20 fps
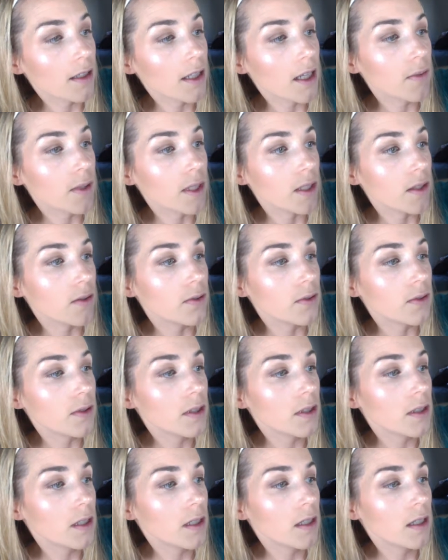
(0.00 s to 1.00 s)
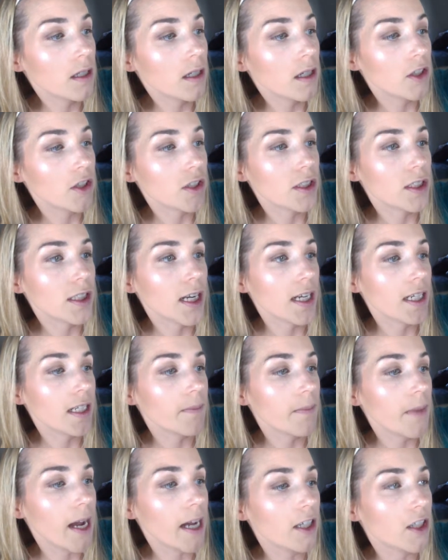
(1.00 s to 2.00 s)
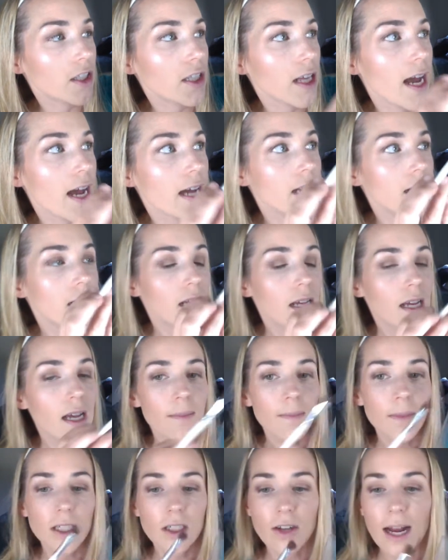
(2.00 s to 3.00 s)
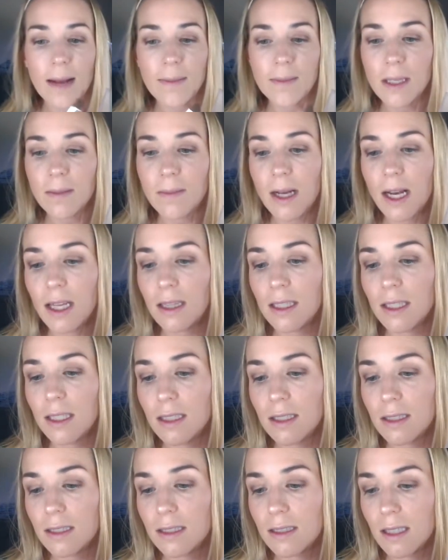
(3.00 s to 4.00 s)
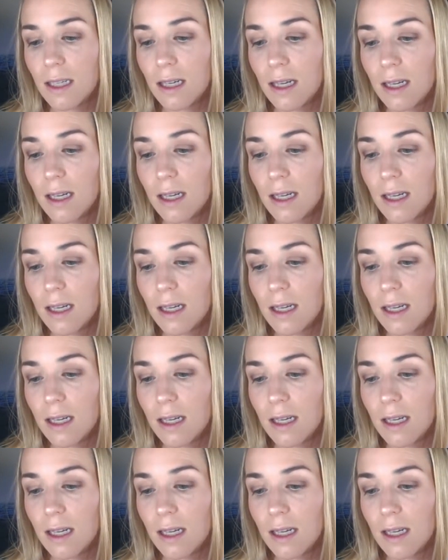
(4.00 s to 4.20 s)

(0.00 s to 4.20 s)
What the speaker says: that we used, and just to kind of match that, I'm going to grab some on this